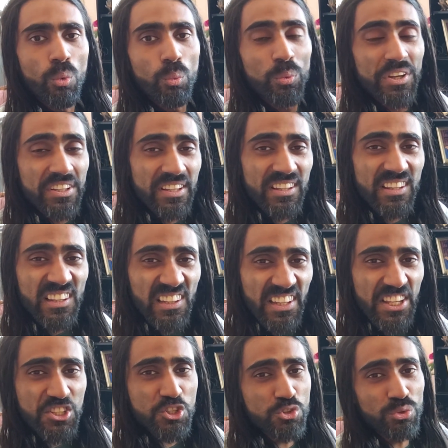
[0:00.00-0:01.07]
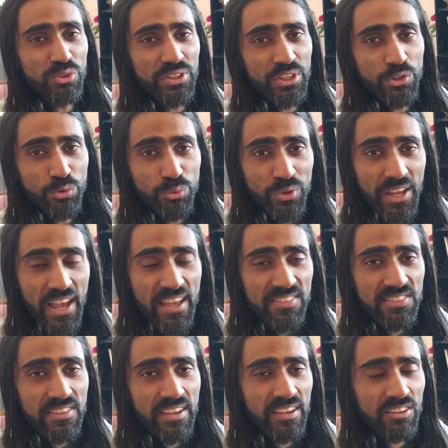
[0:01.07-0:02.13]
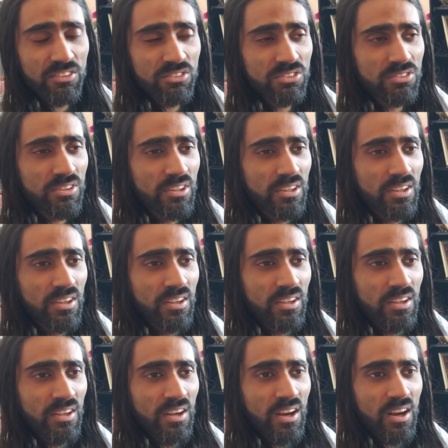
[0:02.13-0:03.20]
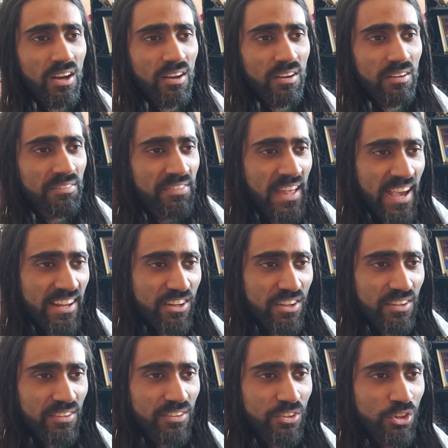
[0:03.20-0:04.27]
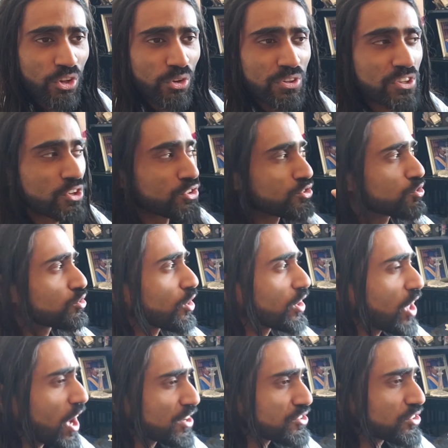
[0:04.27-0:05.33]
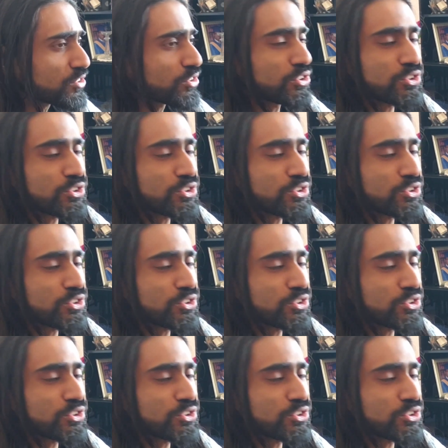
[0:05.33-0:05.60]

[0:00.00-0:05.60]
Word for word: We can literally create things that, you know, the astrological